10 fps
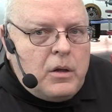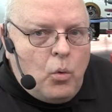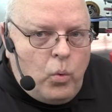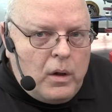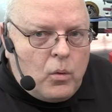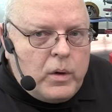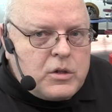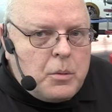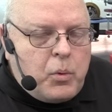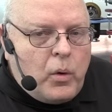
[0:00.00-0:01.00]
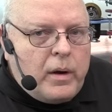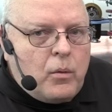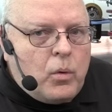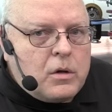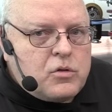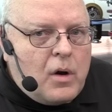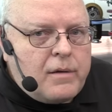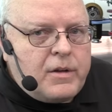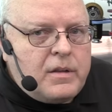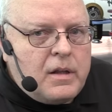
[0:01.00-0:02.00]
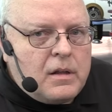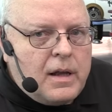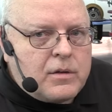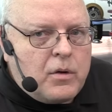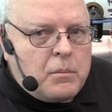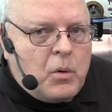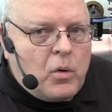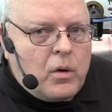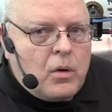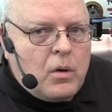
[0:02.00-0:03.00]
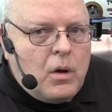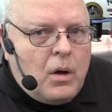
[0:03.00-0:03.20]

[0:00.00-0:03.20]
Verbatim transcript: you will reach a point where driving the electric motor